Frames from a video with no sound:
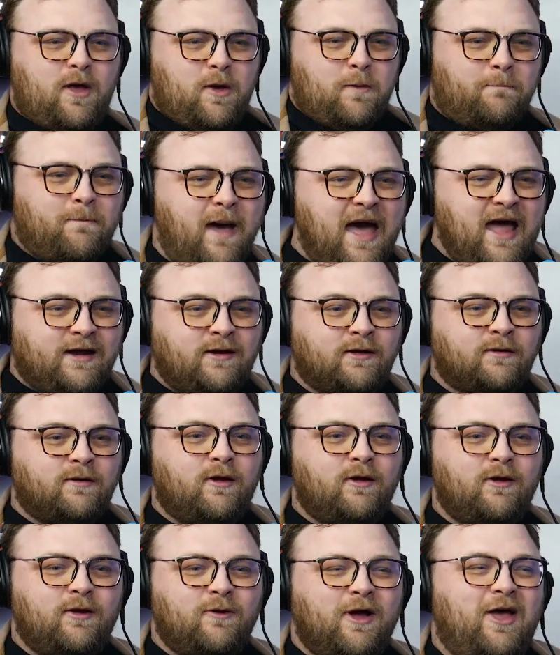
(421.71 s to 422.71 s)
men,
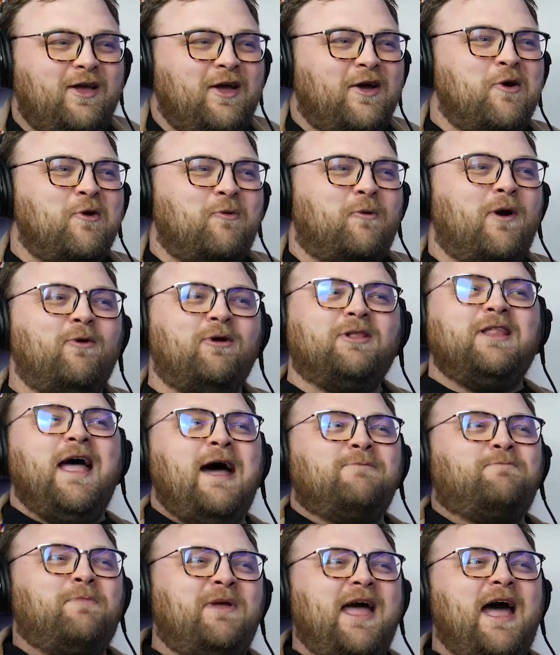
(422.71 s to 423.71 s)
we will
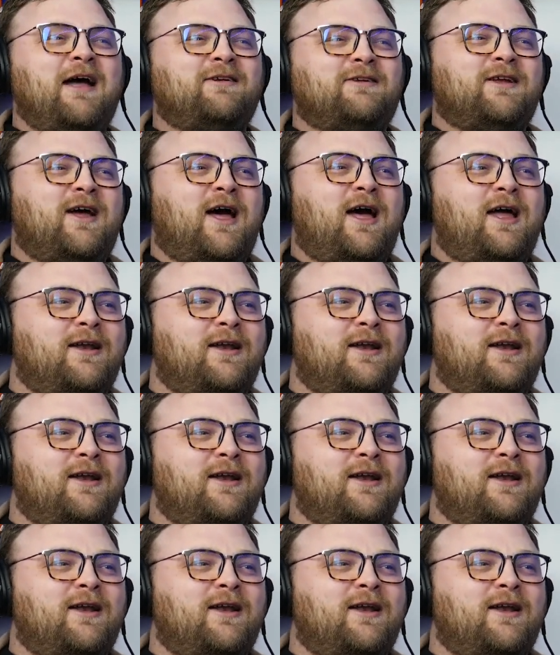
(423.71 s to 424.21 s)
not be outdone.